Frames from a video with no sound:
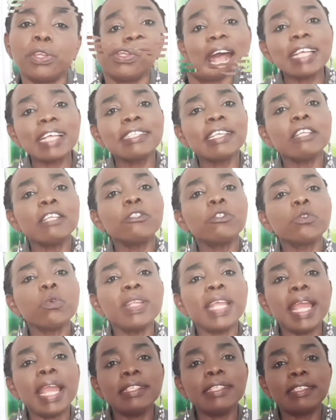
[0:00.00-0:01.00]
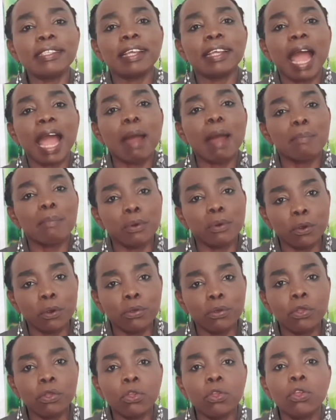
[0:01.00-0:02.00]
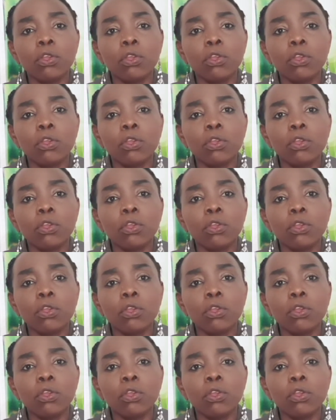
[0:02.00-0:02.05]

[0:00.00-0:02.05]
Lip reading: As a student abroad,